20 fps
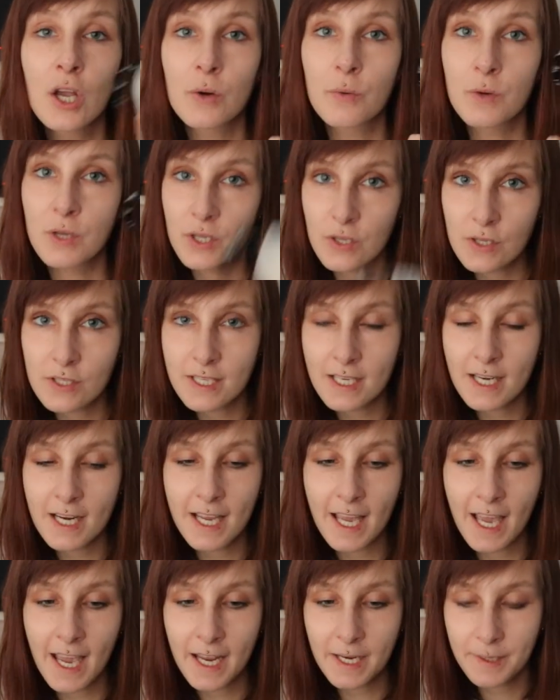reuse it
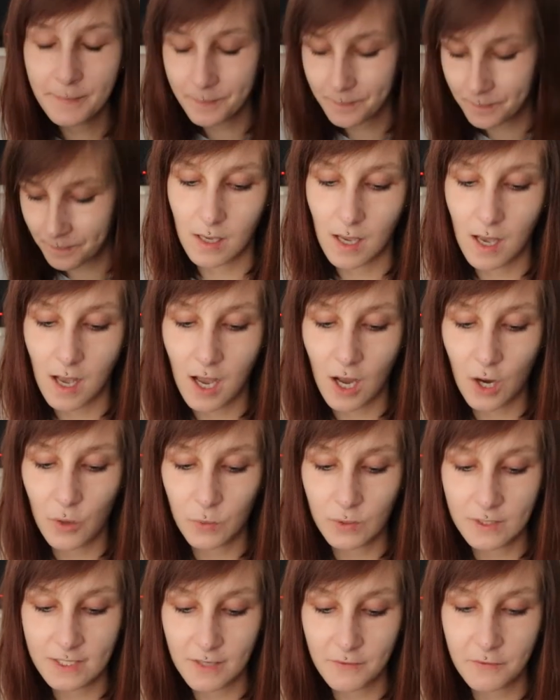again. I
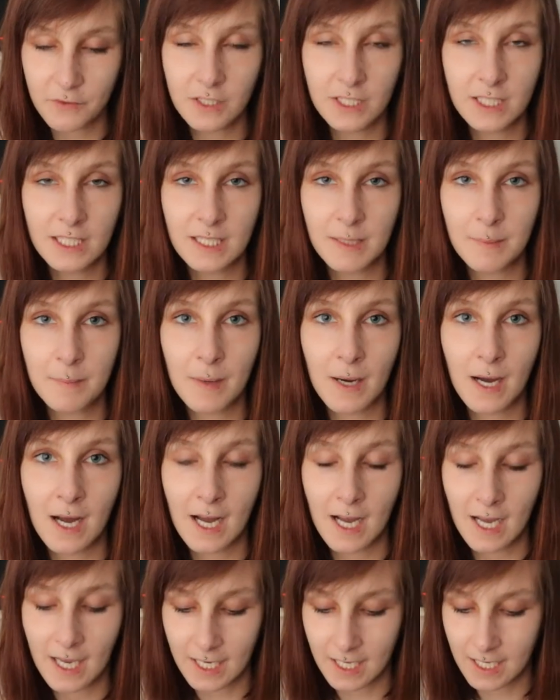will definitely
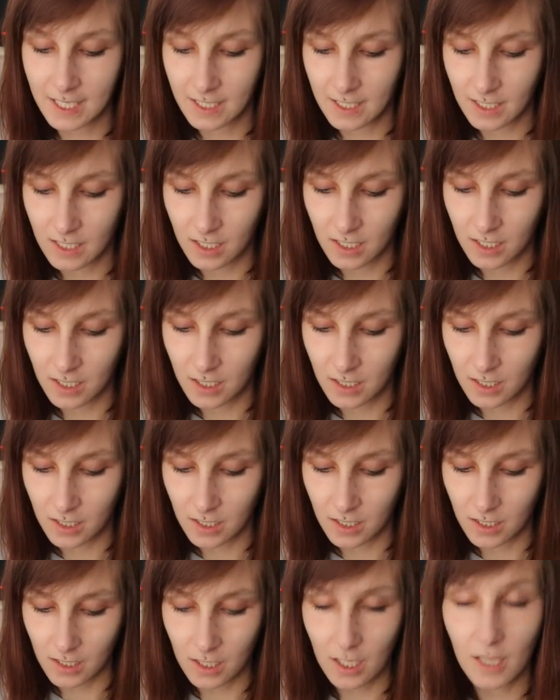buy
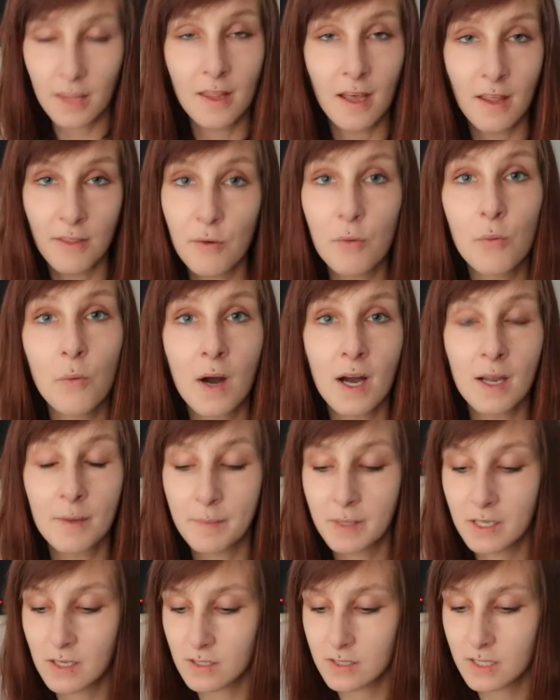another
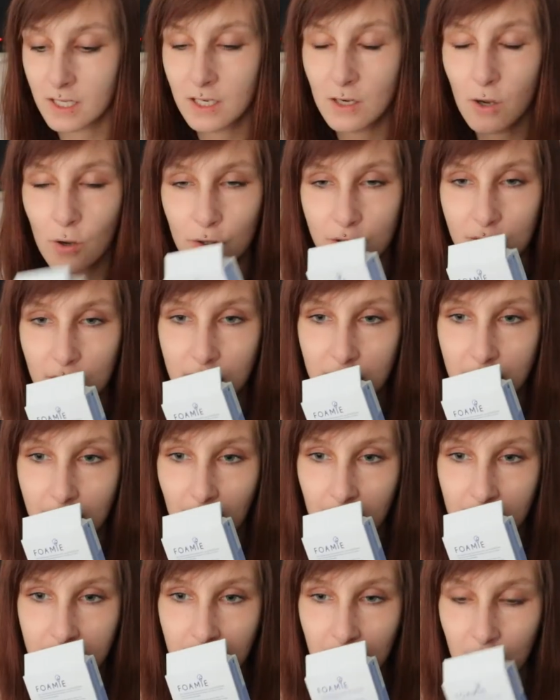one because it also
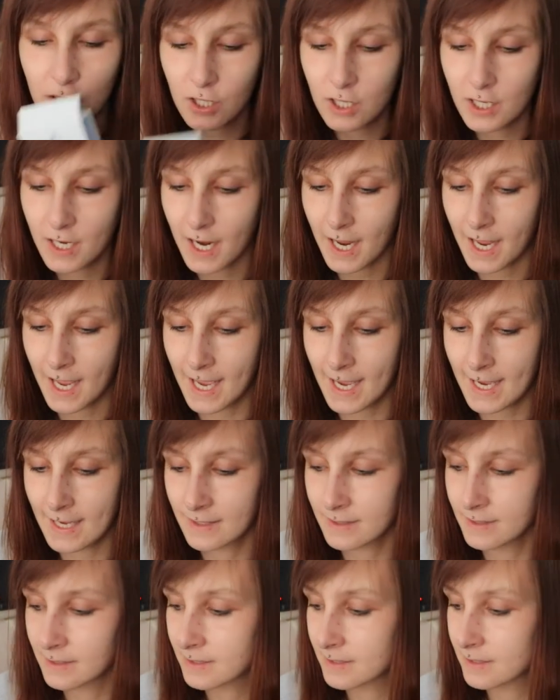smells good
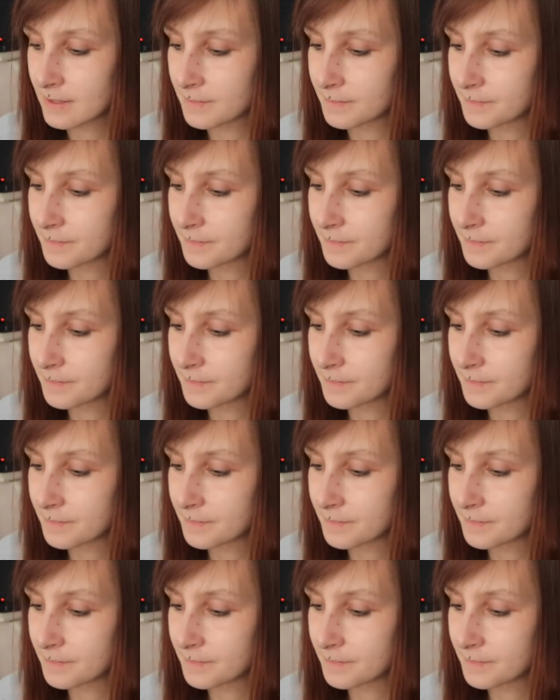and